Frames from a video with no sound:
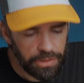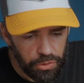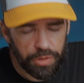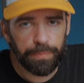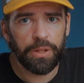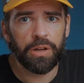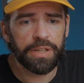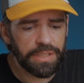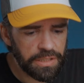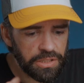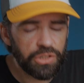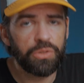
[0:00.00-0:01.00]
Use
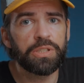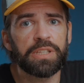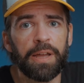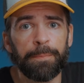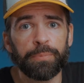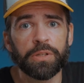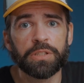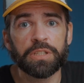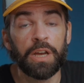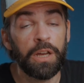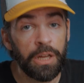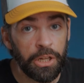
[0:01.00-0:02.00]
plugins, use templates,
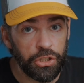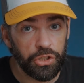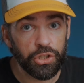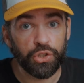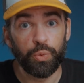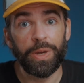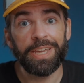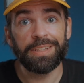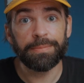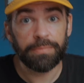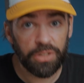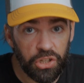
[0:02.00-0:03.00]
just tweak
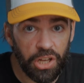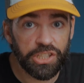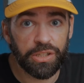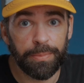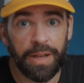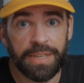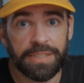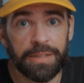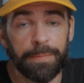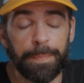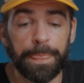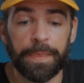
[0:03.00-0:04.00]
them, customize
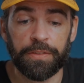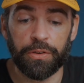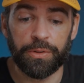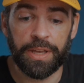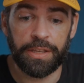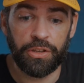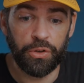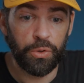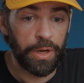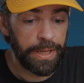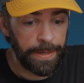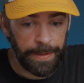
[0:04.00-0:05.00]
them so that
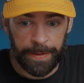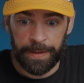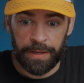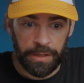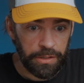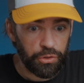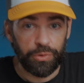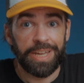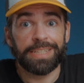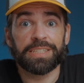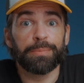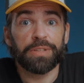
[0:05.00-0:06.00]
you
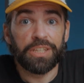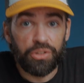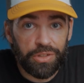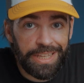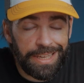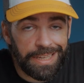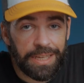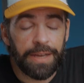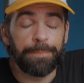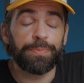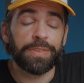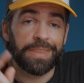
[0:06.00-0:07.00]
create something unique.
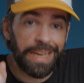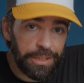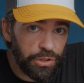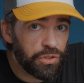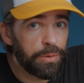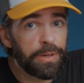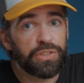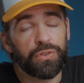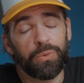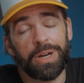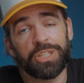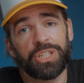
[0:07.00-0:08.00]
Thank you so much for
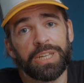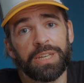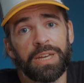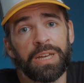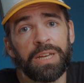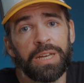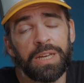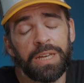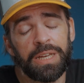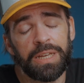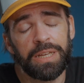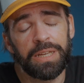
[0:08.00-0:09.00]
watching
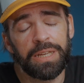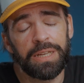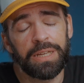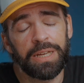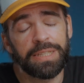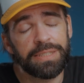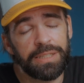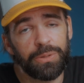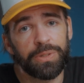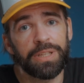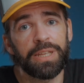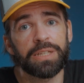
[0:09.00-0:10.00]
and see you
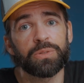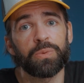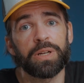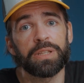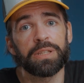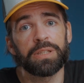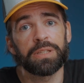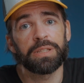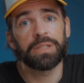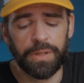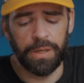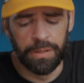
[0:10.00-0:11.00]
in the next one.
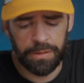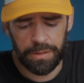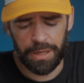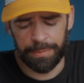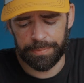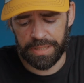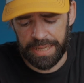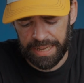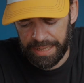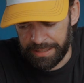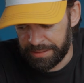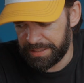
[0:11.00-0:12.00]
I'm
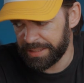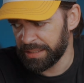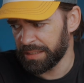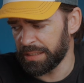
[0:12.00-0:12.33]
dead.